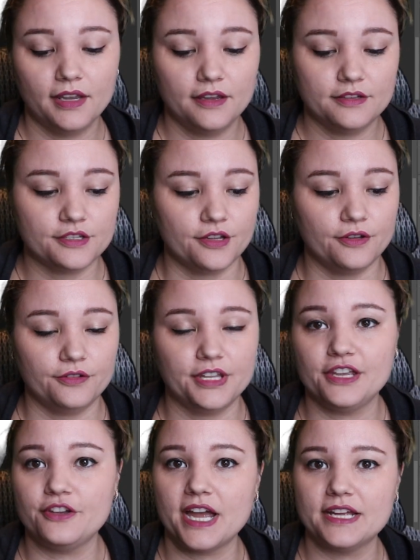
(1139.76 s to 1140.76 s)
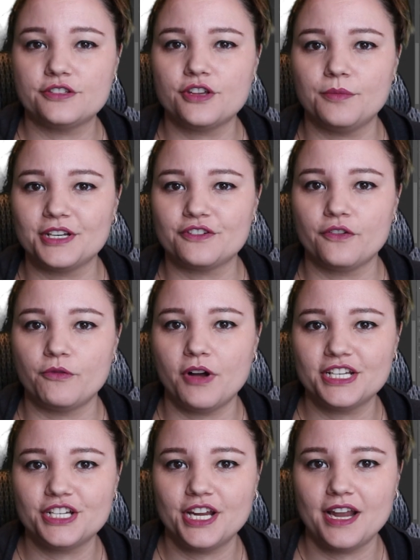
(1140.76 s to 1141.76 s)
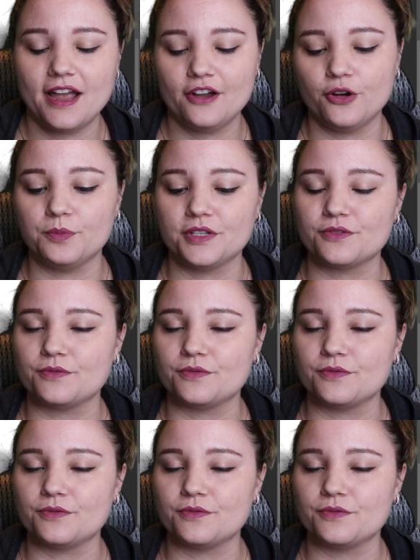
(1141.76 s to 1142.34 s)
So thank you guys so much for watching. I hope this